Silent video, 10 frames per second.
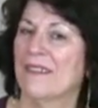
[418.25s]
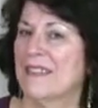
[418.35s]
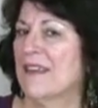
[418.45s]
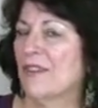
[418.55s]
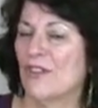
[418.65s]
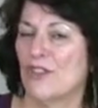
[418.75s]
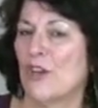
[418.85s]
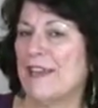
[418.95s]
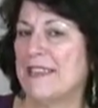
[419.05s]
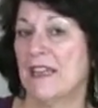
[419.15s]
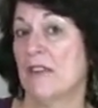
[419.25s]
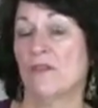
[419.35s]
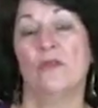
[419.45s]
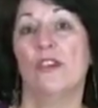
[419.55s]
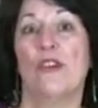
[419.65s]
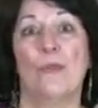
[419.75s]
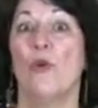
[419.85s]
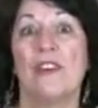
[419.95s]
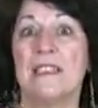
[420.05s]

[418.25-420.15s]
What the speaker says: turkey tenderloin or pork